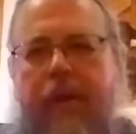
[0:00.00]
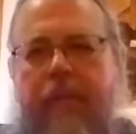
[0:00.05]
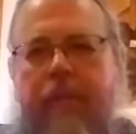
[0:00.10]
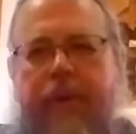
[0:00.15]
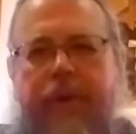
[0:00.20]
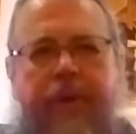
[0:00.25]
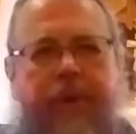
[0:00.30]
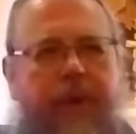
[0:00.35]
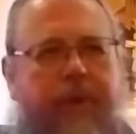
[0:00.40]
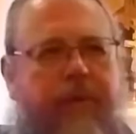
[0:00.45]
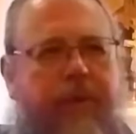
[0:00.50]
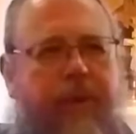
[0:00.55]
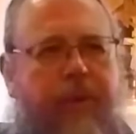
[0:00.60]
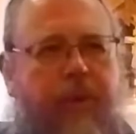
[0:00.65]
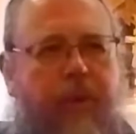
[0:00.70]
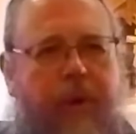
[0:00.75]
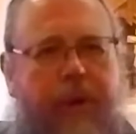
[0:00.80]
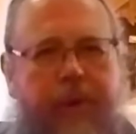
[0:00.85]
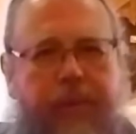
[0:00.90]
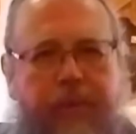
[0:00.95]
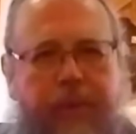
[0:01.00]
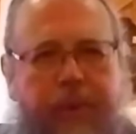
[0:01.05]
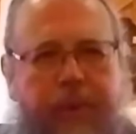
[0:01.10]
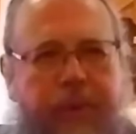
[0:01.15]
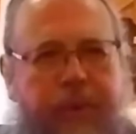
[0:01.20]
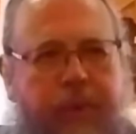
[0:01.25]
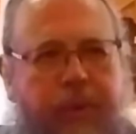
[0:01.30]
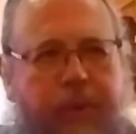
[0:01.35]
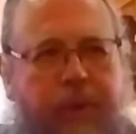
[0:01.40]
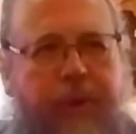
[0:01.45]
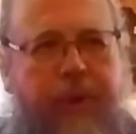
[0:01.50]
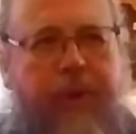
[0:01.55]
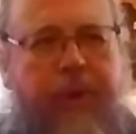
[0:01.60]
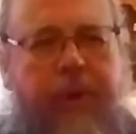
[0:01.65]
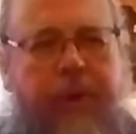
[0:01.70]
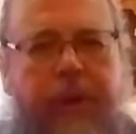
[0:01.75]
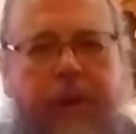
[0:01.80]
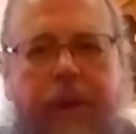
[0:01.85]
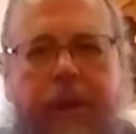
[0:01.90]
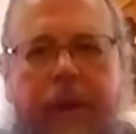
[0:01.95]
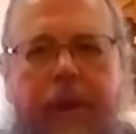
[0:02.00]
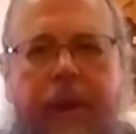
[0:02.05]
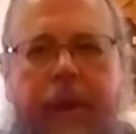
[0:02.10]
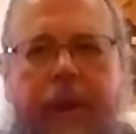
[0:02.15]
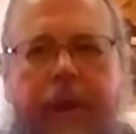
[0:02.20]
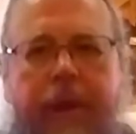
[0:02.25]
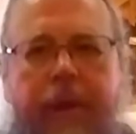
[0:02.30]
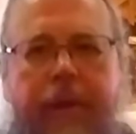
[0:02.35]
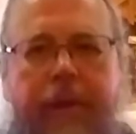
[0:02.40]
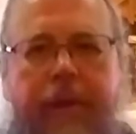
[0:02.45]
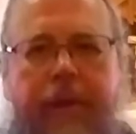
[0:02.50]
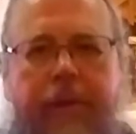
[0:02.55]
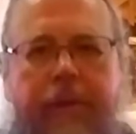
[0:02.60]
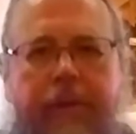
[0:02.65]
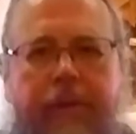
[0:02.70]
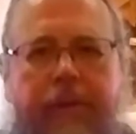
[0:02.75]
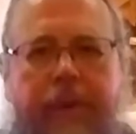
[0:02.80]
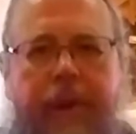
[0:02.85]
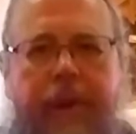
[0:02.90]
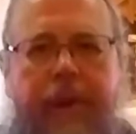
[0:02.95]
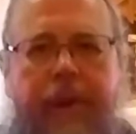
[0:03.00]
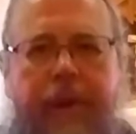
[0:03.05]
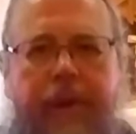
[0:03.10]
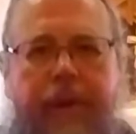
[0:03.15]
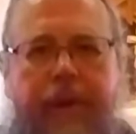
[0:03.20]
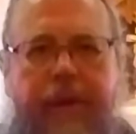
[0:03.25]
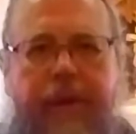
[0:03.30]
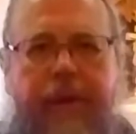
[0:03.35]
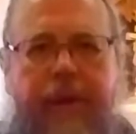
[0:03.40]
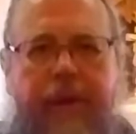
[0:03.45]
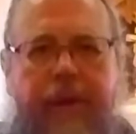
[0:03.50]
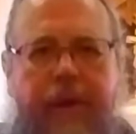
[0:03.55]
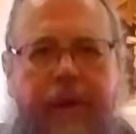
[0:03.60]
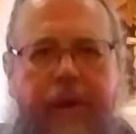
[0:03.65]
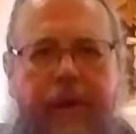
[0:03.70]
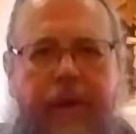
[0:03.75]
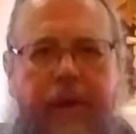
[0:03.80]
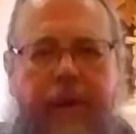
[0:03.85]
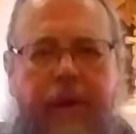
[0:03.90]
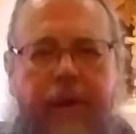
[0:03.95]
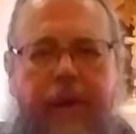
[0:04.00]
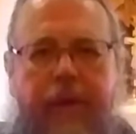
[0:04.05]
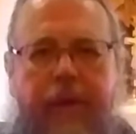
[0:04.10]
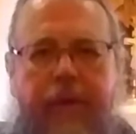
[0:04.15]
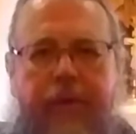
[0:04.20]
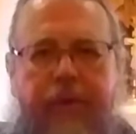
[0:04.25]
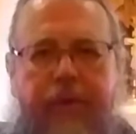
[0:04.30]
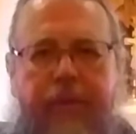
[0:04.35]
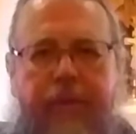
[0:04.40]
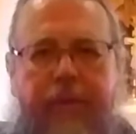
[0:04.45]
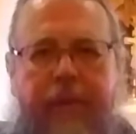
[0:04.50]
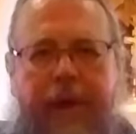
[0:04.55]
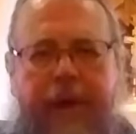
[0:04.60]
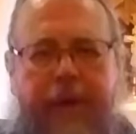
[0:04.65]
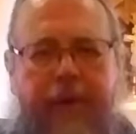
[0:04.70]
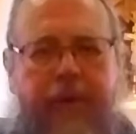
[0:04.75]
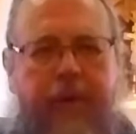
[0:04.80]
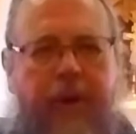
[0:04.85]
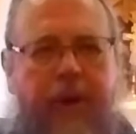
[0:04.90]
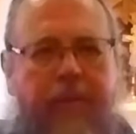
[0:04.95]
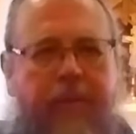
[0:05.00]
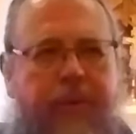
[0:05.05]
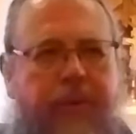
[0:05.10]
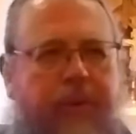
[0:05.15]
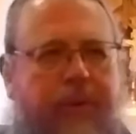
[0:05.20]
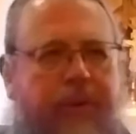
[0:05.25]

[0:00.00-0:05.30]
but never quite restored it. And the, and the, uh, the Germanic tribes